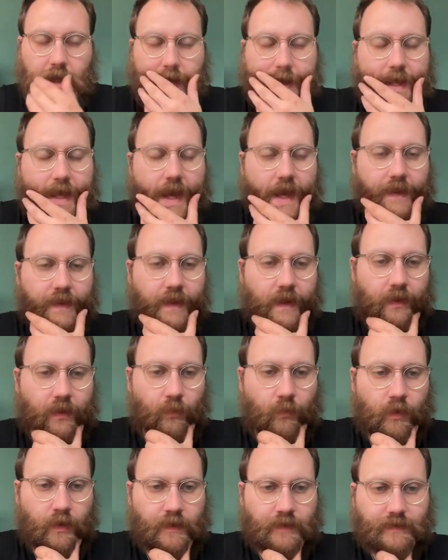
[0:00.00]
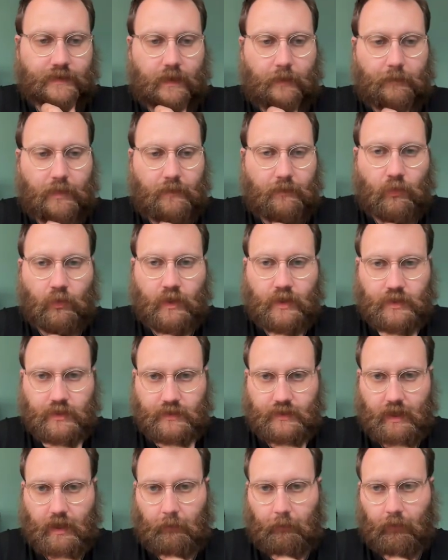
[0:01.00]
And the other one is that people can
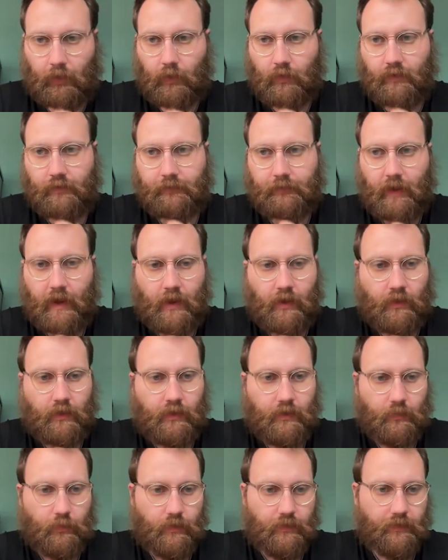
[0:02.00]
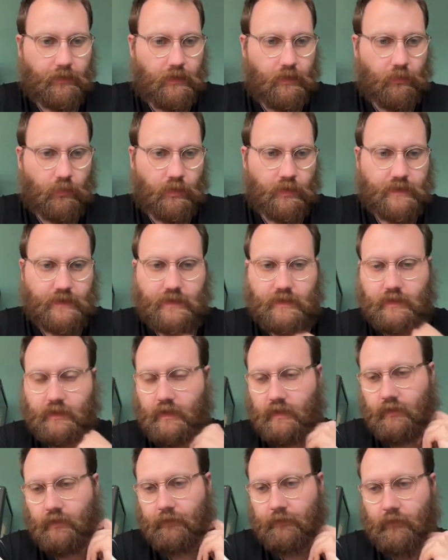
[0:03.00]
just upload a file with keywords,
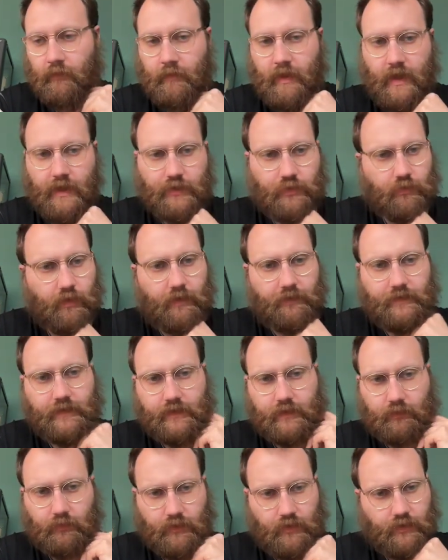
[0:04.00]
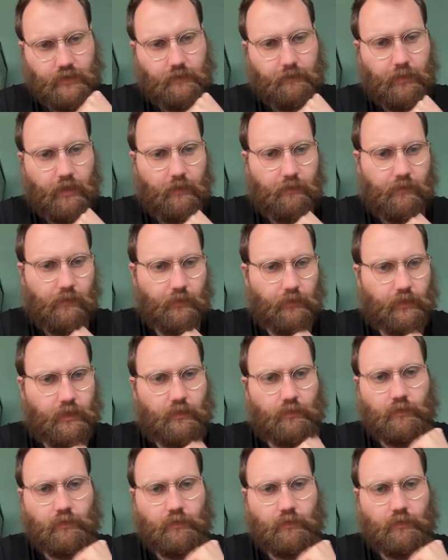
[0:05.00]
either from Ahrefs, which is a popular keyword